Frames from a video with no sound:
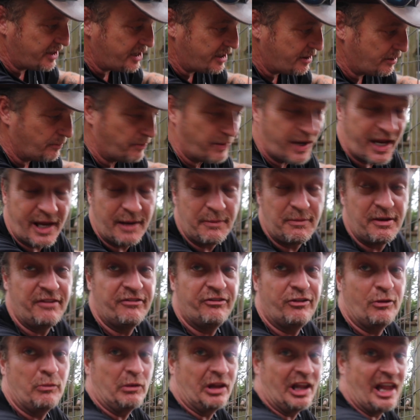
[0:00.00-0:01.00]
their baby
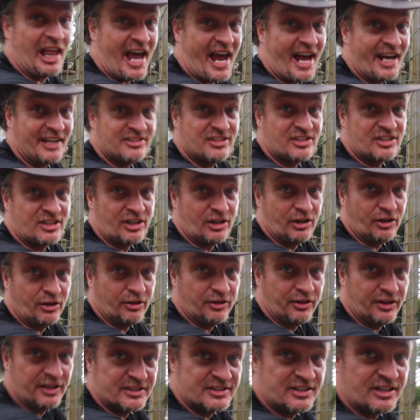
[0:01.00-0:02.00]
from last year
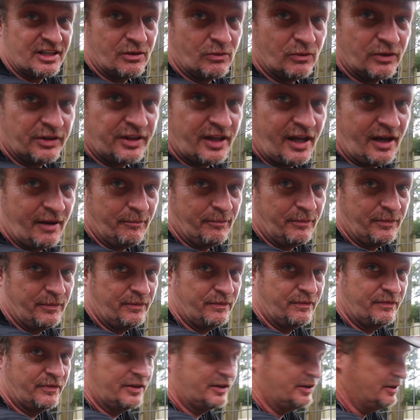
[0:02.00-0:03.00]
that's in with them.
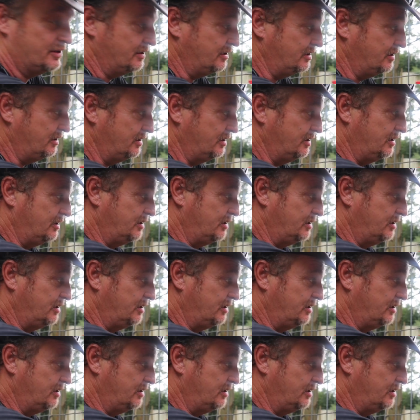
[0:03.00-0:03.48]
Okay.